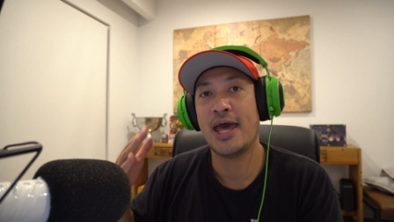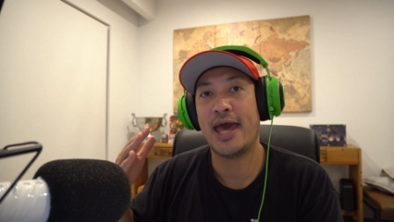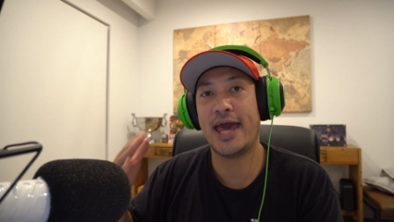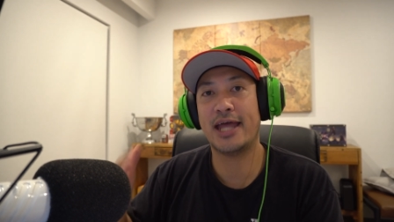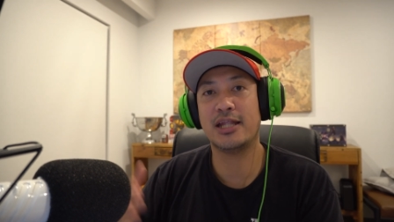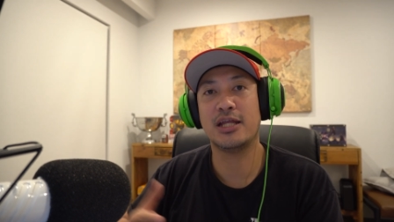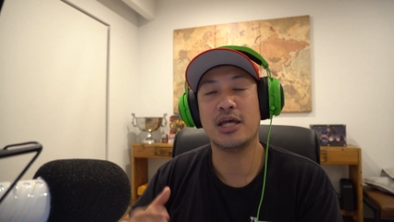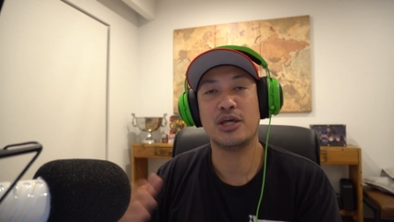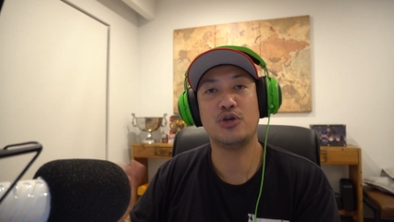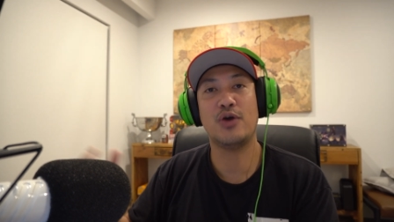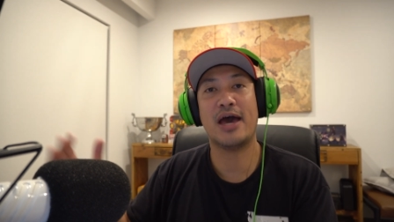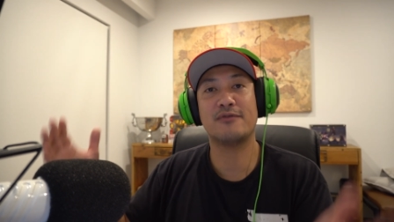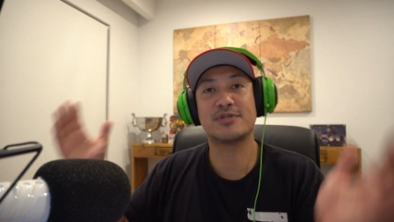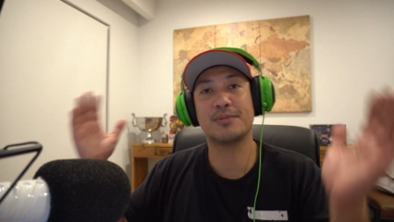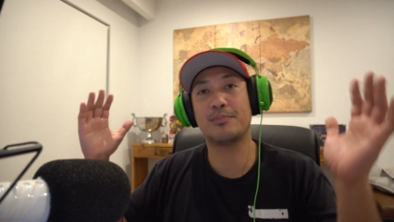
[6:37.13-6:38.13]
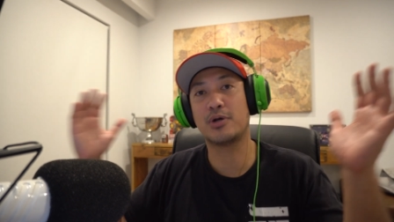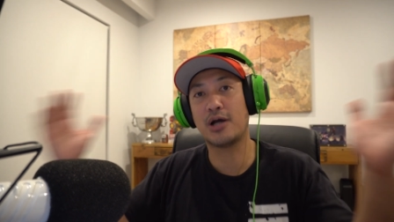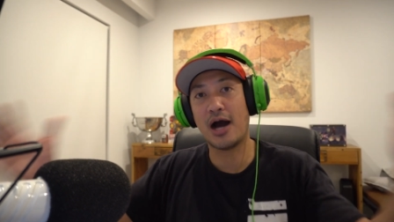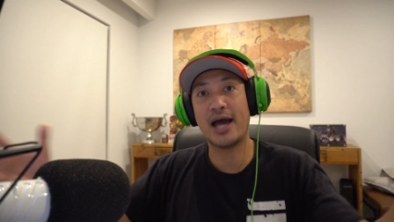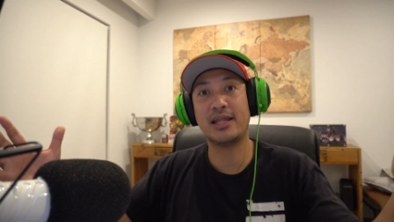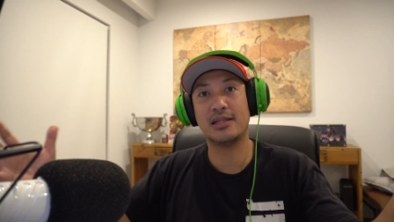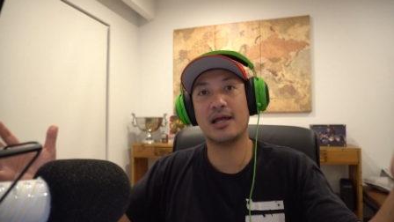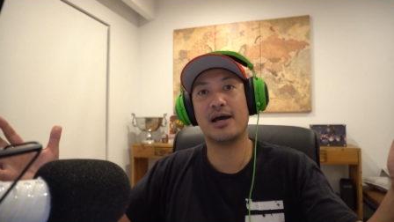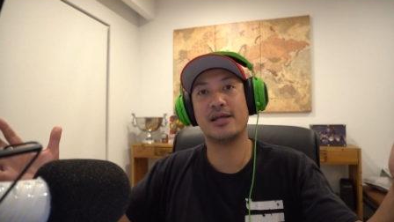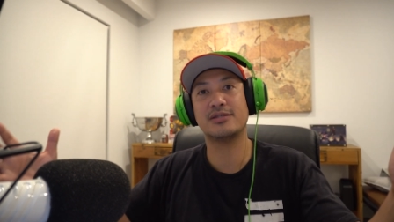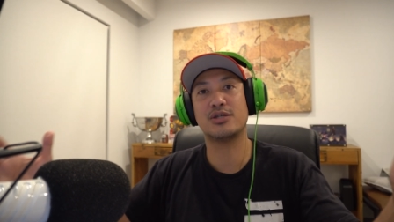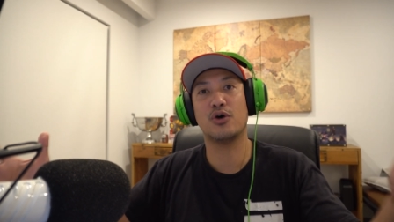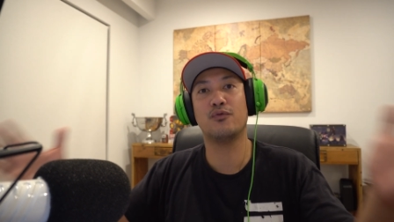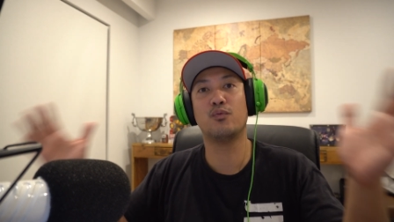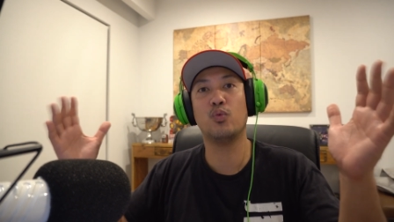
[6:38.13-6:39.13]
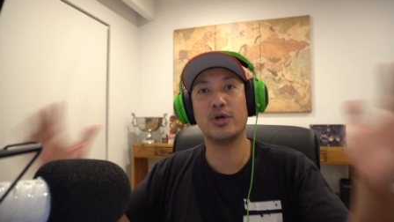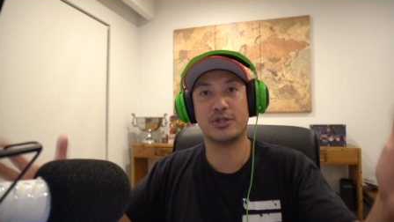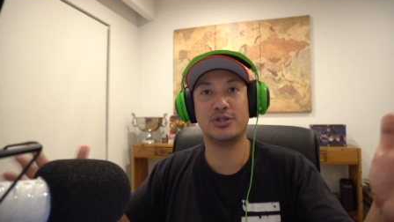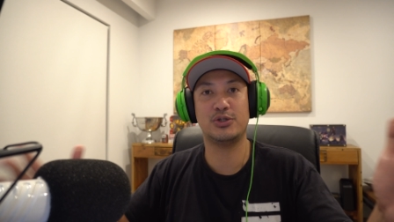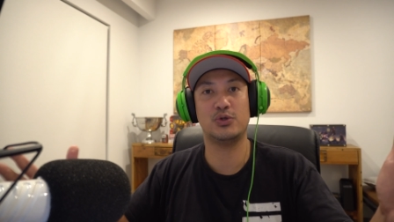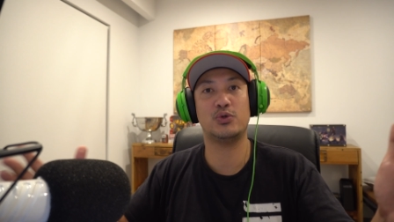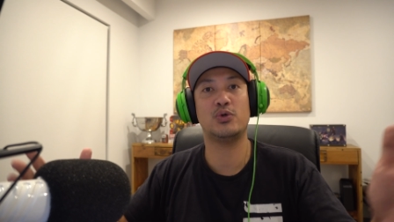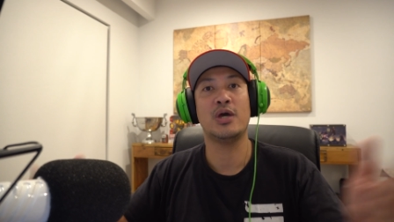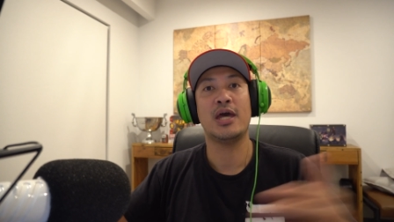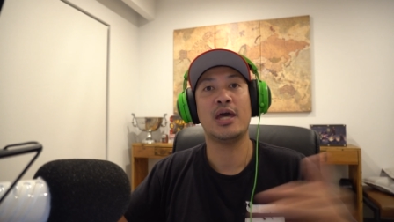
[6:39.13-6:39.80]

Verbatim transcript: and you have some guidelines of what to do